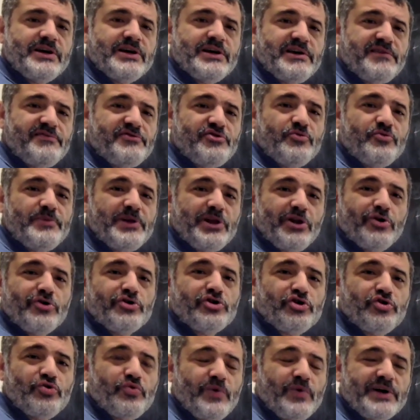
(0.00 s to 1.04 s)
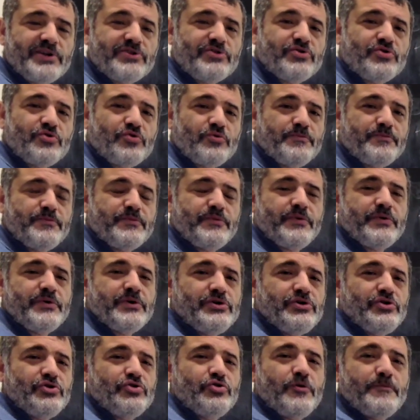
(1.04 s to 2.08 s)
If you belong to one group,
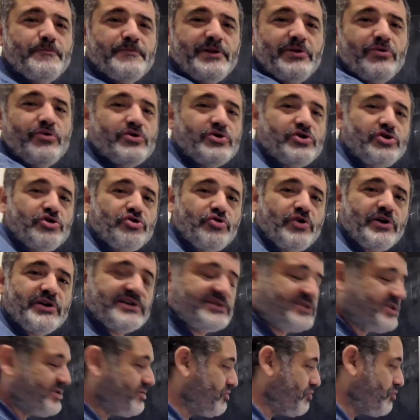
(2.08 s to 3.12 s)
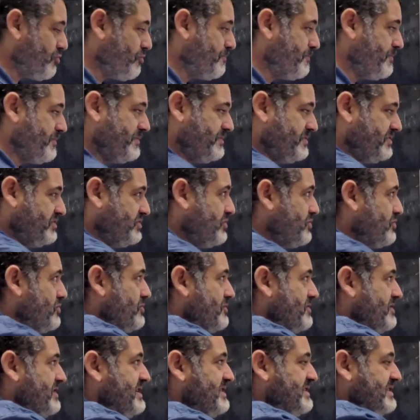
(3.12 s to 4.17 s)
you don't belong to another group.
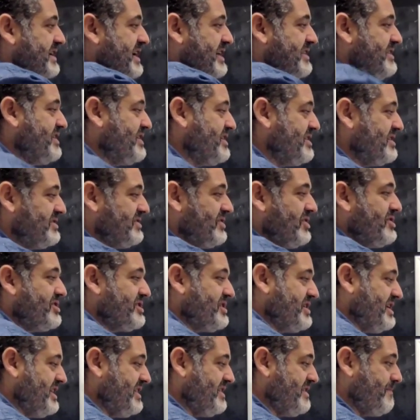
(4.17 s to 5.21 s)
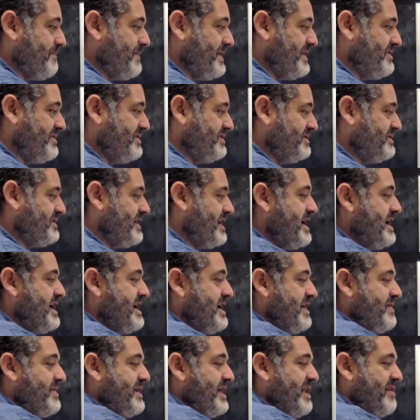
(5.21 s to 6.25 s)
So these categories are independent.
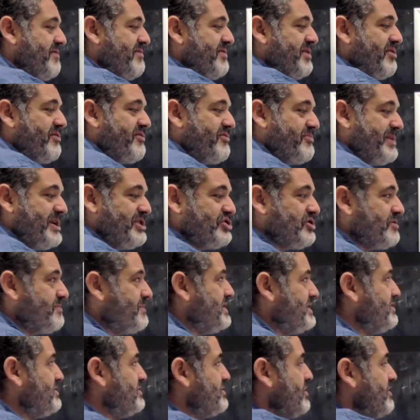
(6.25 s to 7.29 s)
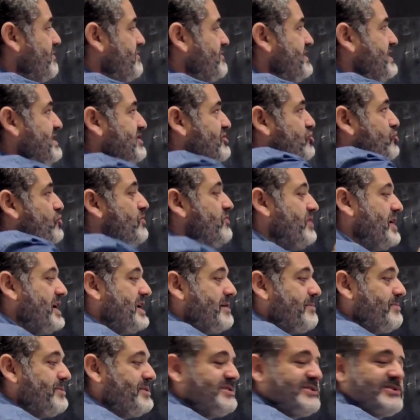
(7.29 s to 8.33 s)
The level of measurement of these two
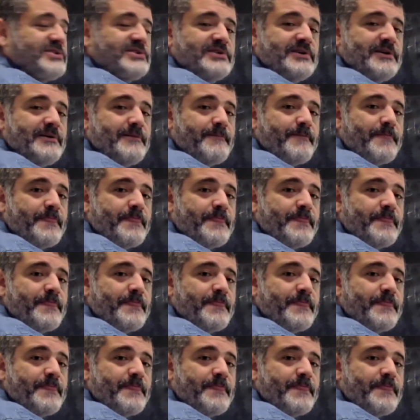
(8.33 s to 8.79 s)
variables